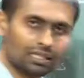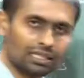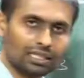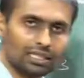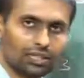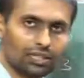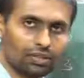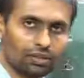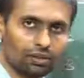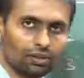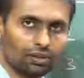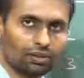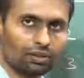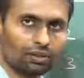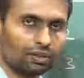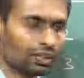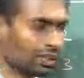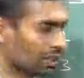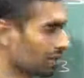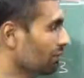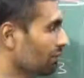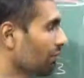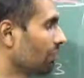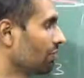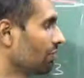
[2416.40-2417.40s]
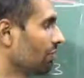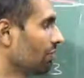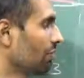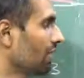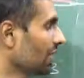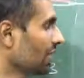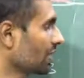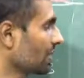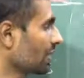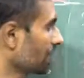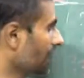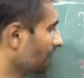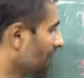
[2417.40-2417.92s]
in this list, yes, we have
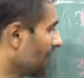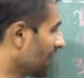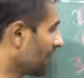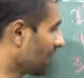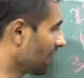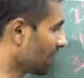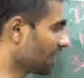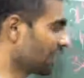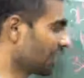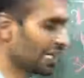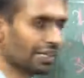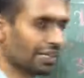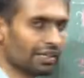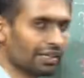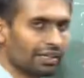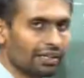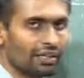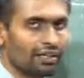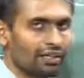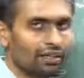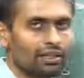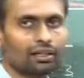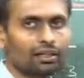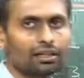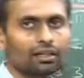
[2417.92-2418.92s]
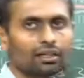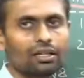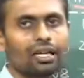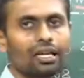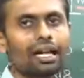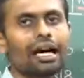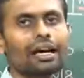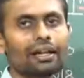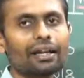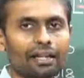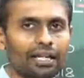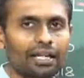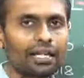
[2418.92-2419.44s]
successfully created
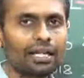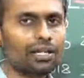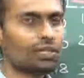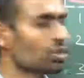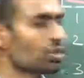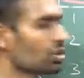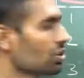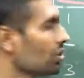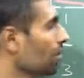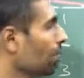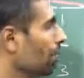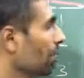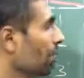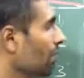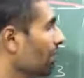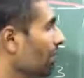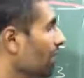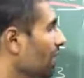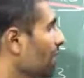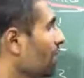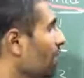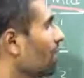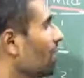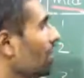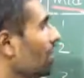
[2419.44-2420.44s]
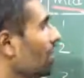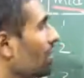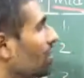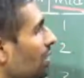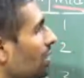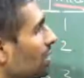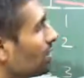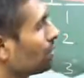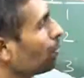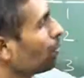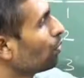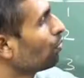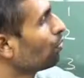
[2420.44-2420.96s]
a relationship between
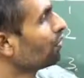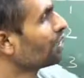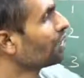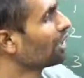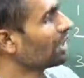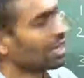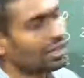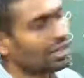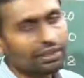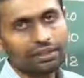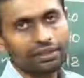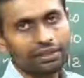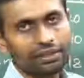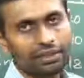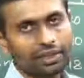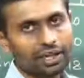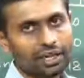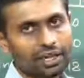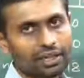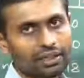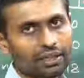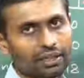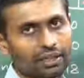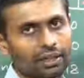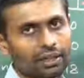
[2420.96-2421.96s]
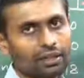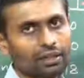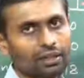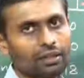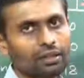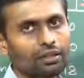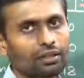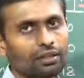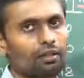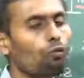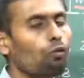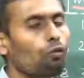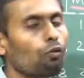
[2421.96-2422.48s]
this movie and the director.
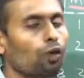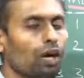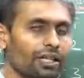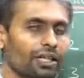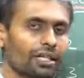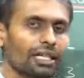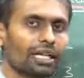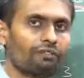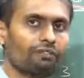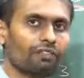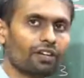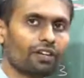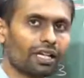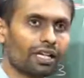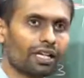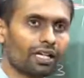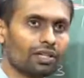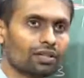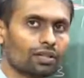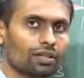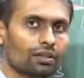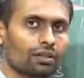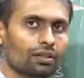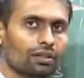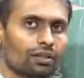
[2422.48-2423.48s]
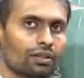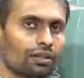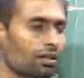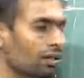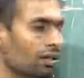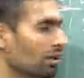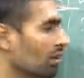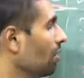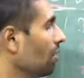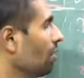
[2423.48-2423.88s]
What kind of a relation?